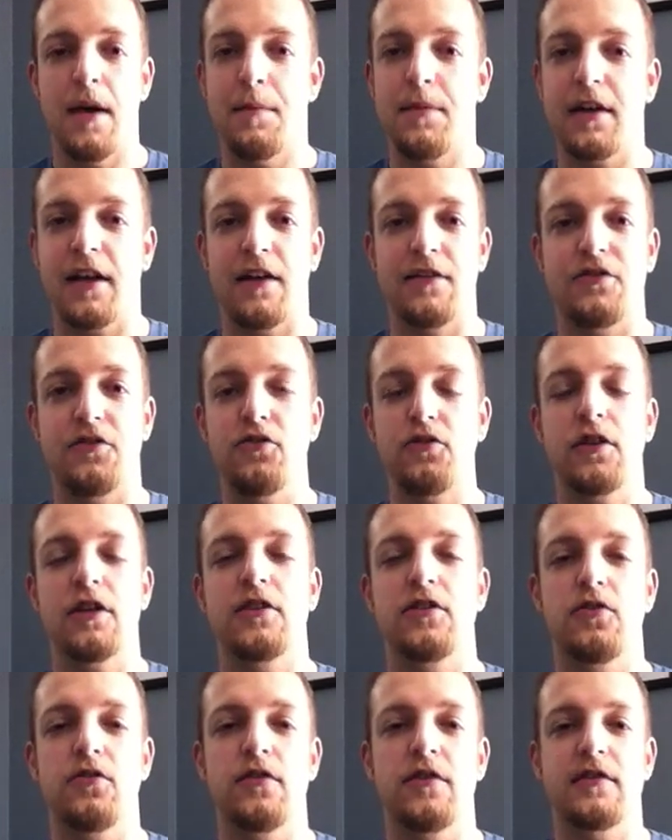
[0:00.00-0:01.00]
Because you
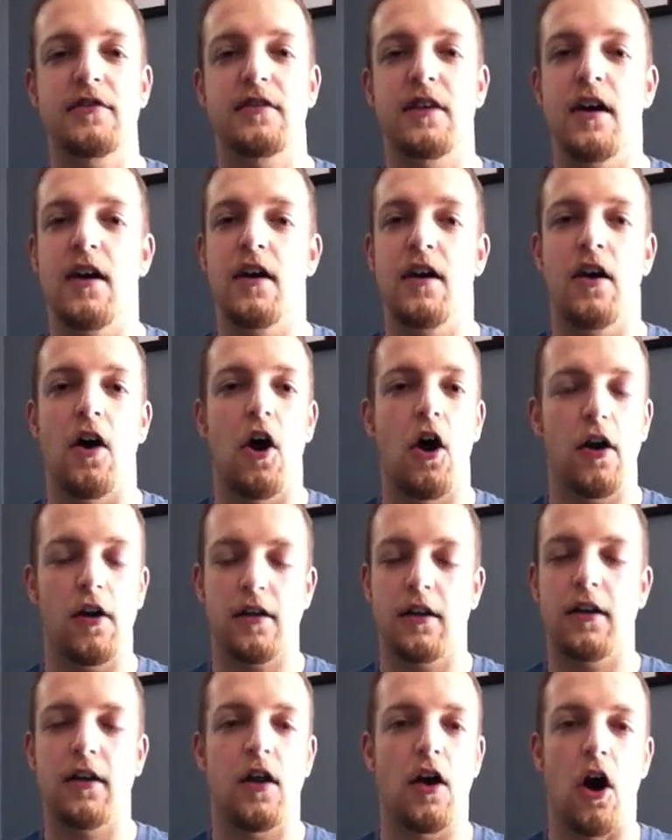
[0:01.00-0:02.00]
could do this
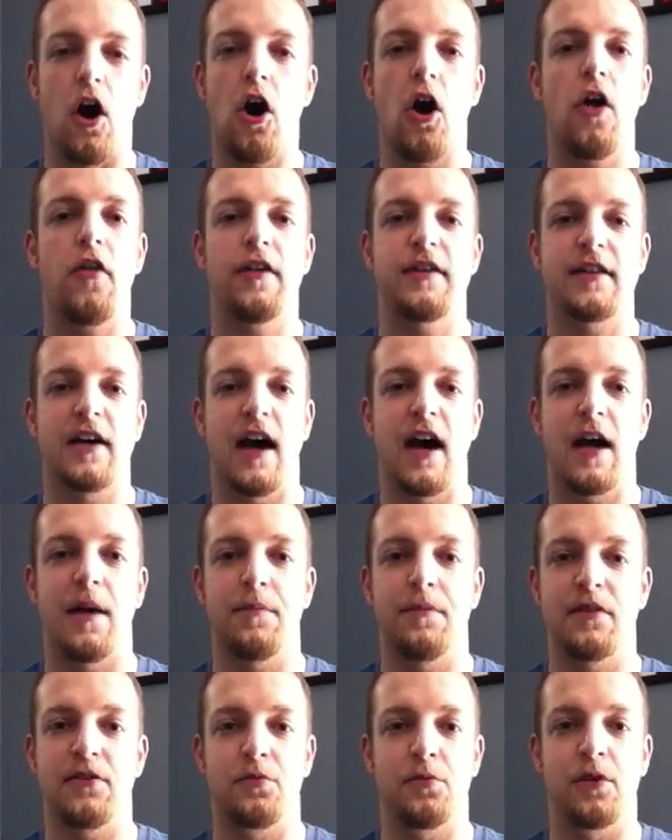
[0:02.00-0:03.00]
all the
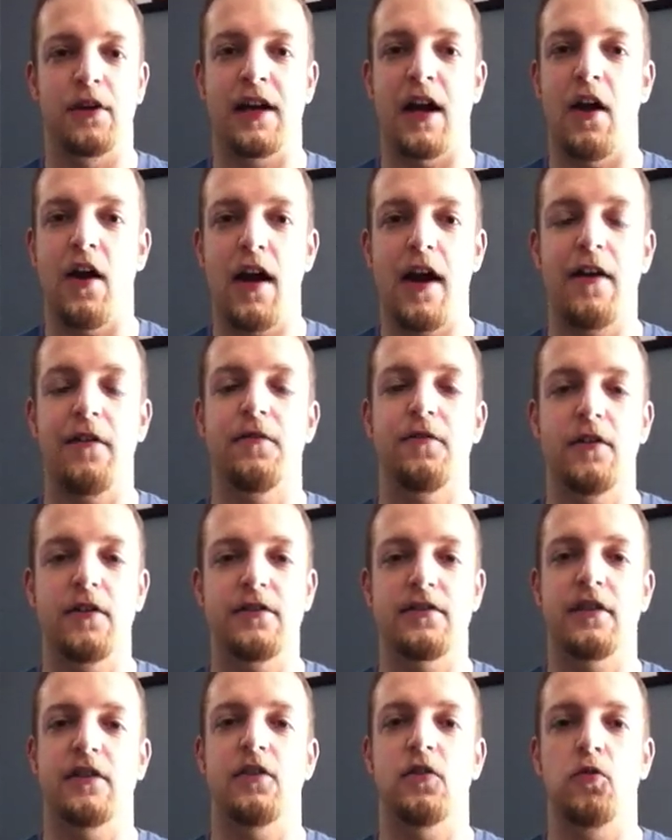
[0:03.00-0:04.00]
time, this workout, every
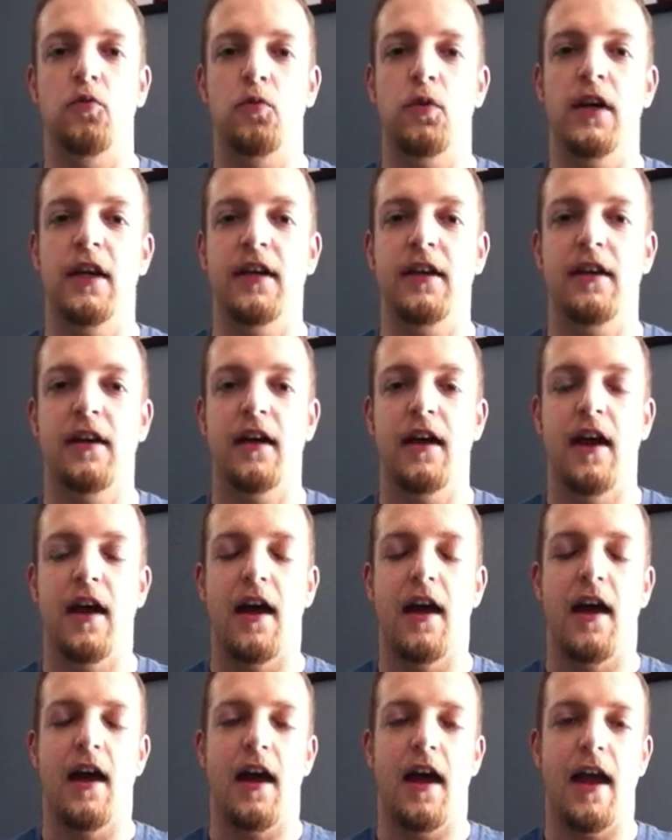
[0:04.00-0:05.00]
single week.
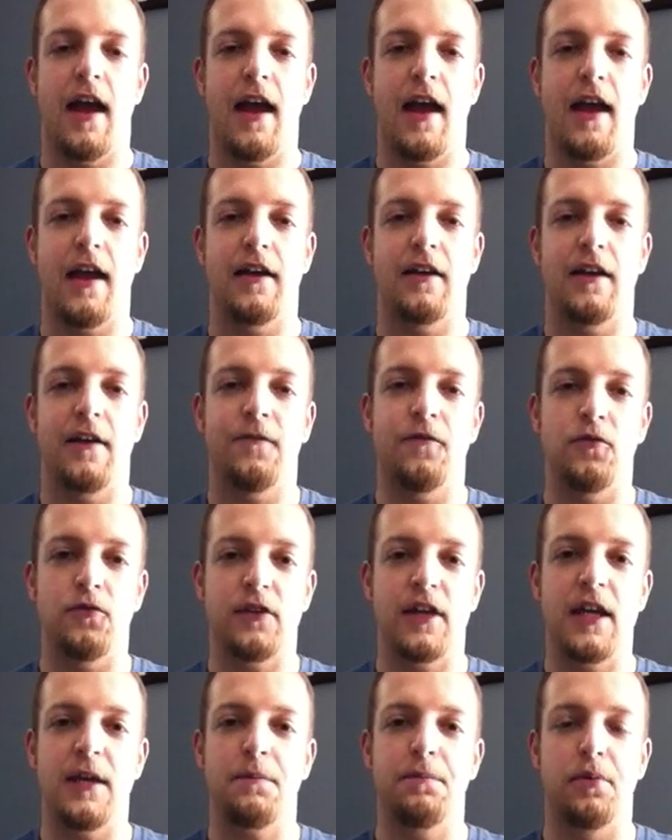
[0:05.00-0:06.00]
And if you
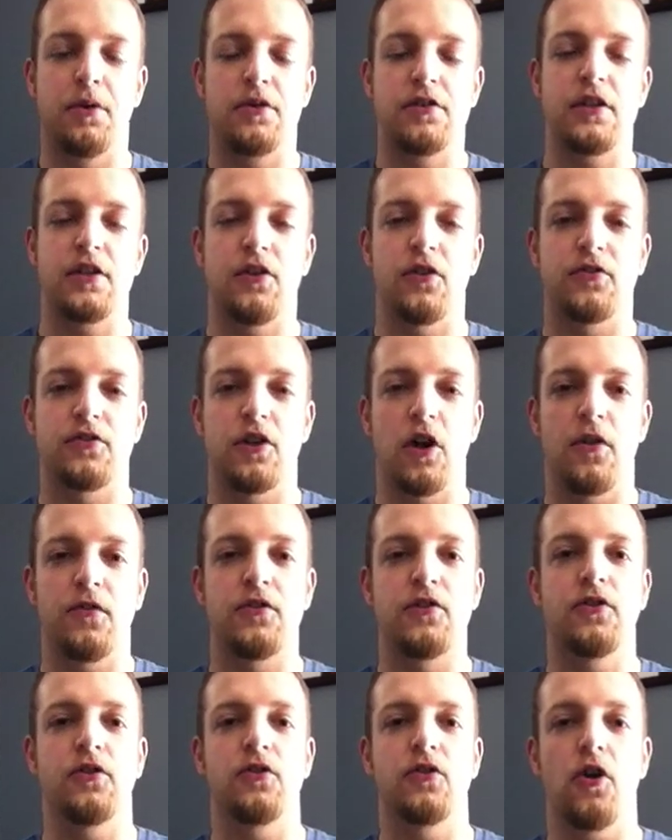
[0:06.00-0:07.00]
keep pushing
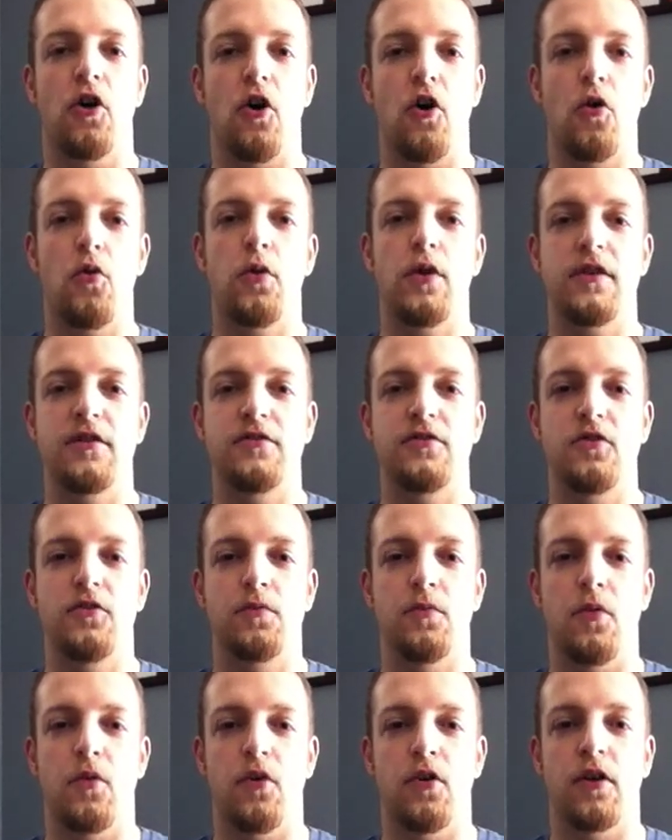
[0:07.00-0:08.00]
yourself, you can always do
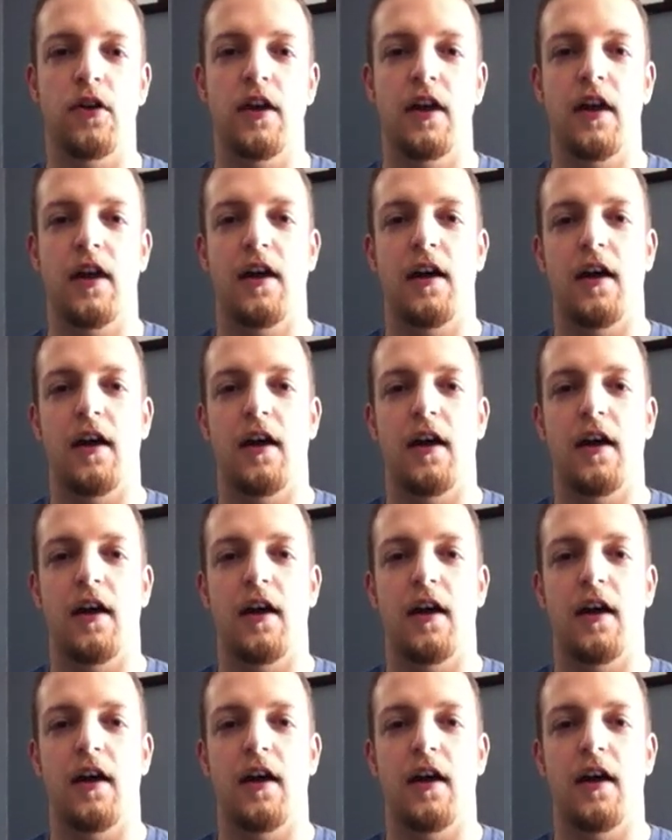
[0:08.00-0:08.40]
more